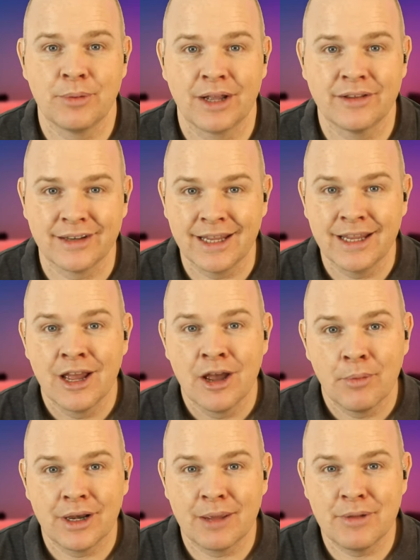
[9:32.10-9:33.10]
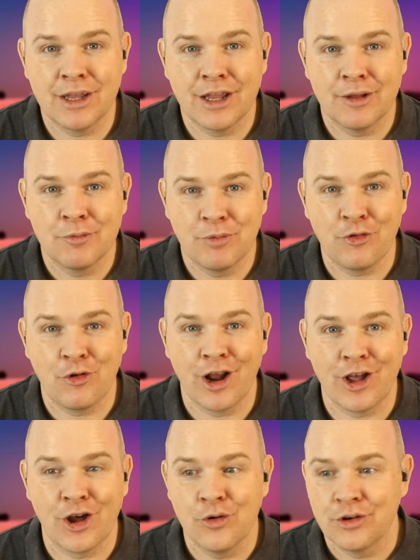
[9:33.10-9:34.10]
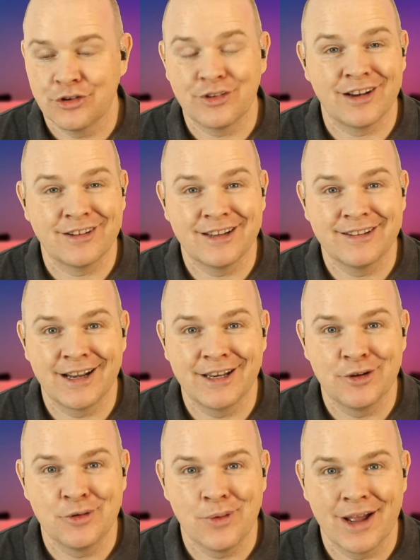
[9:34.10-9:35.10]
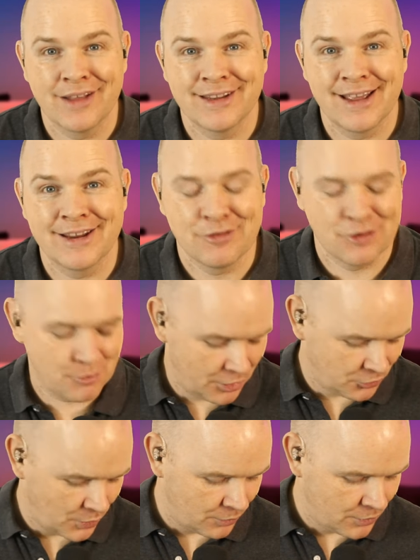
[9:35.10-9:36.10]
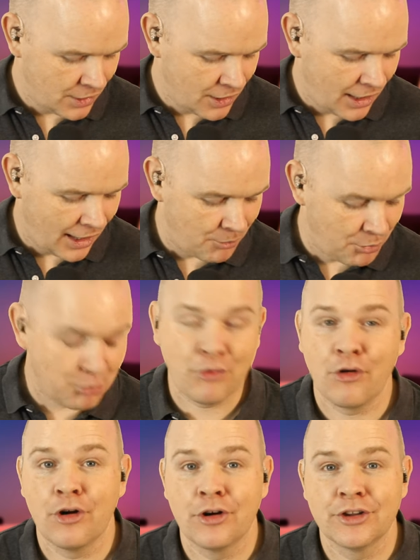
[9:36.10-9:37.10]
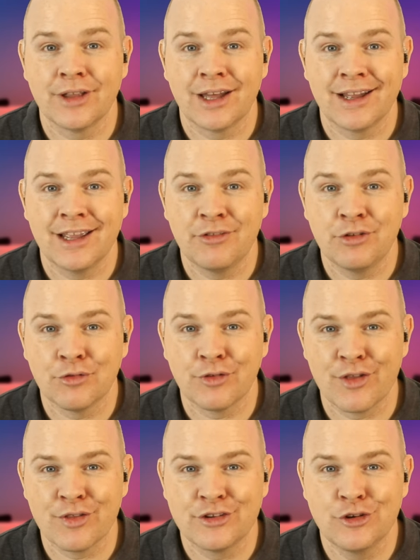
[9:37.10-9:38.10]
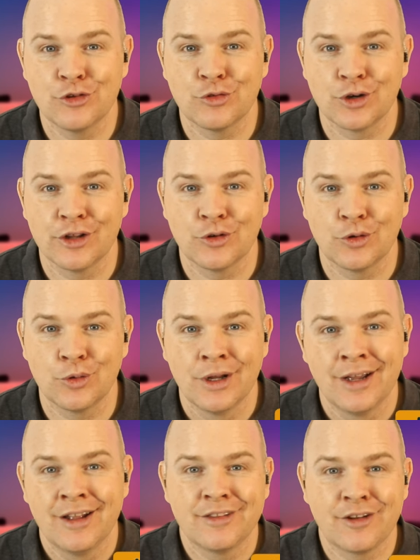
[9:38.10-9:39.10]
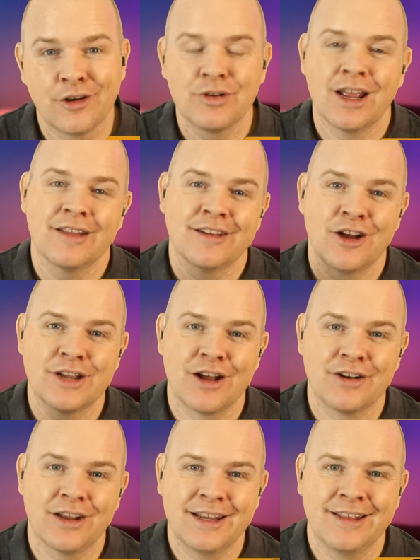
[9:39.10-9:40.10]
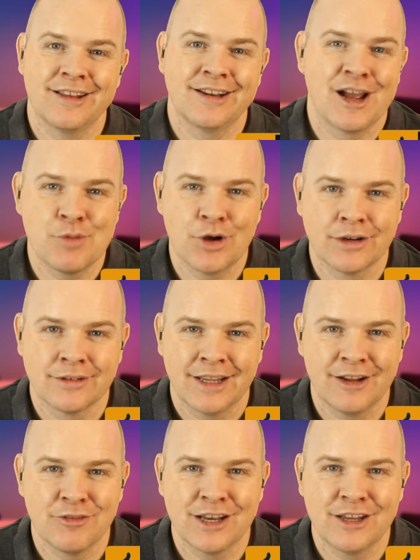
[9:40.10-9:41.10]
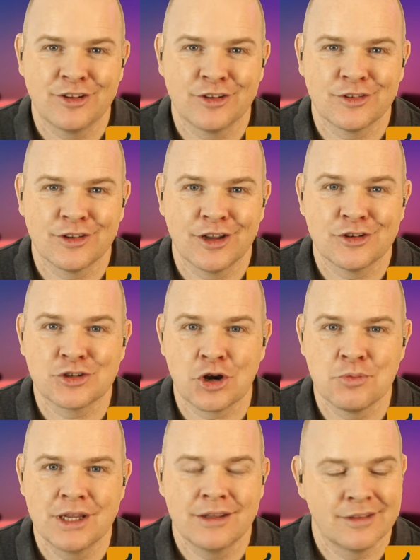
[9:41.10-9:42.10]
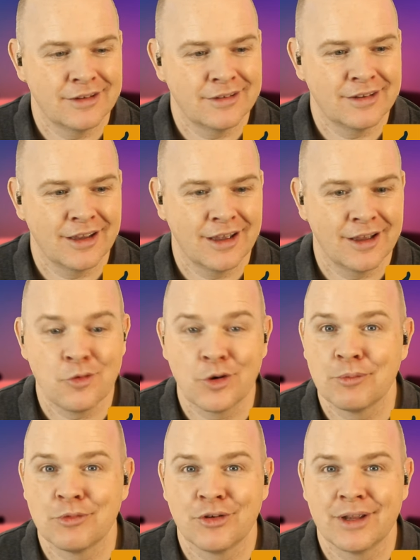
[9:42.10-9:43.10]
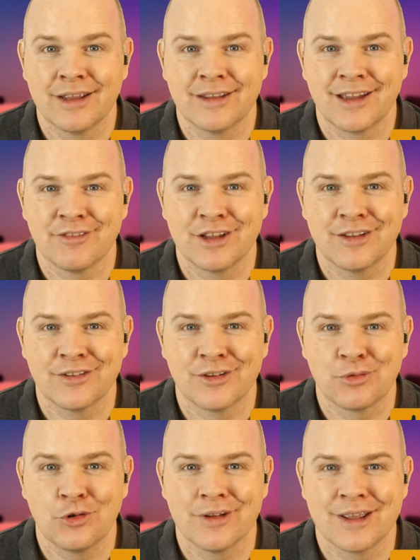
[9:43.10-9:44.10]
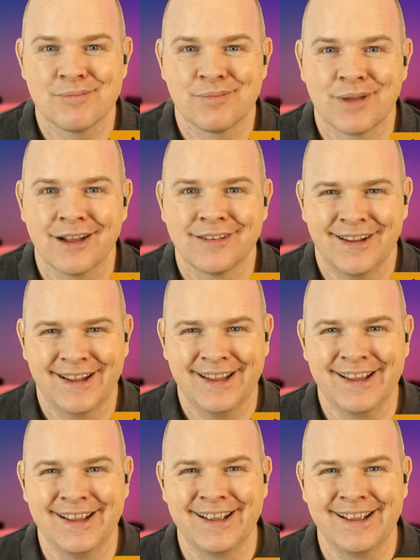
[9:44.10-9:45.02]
to tell you about today. But let me before I go, just actually tell you where to get it from as well. Uh, but before I do that, if you have found this useful at all, don't forget to go down and hit the like button. It really does uh, show me that uh, what I'm doing is having some sort of impact.